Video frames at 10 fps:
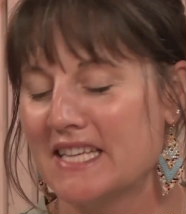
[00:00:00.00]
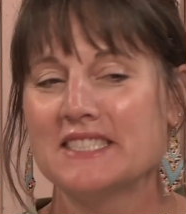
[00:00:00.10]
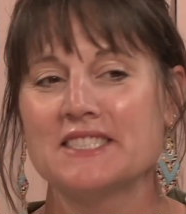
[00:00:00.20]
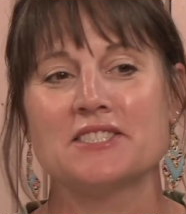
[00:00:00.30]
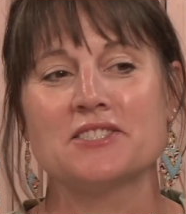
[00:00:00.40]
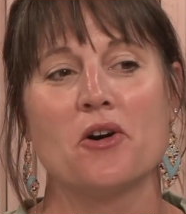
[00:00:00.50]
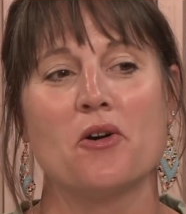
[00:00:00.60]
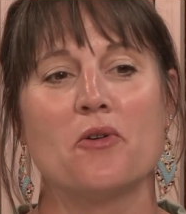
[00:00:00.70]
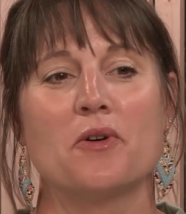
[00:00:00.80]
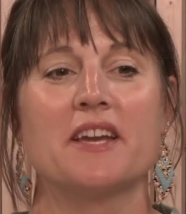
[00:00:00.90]

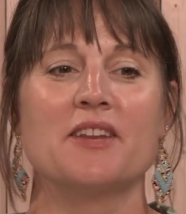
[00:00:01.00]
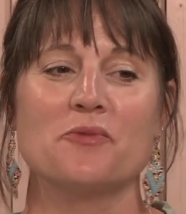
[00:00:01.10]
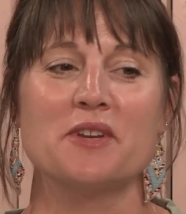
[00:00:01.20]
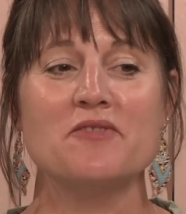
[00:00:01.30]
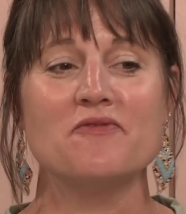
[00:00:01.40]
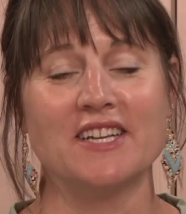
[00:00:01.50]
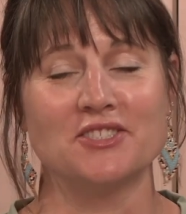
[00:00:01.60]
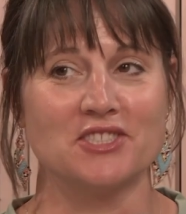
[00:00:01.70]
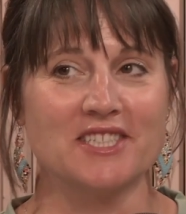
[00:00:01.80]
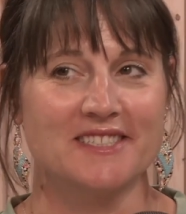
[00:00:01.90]
So in
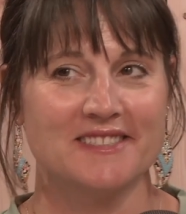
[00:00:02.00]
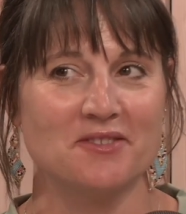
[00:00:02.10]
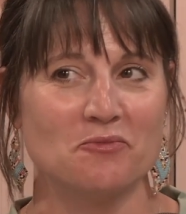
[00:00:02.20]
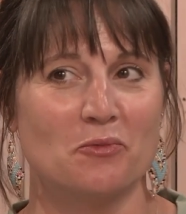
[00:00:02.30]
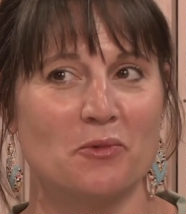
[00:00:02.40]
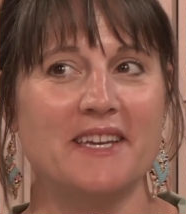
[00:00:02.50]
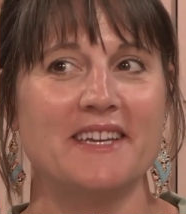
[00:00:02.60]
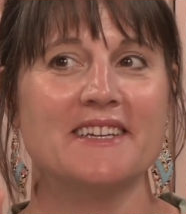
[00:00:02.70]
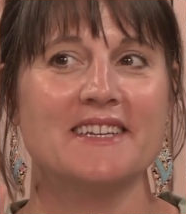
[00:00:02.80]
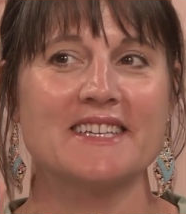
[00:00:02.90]
reinvention,
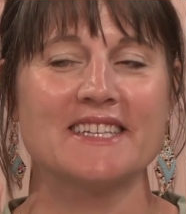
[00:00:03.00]
we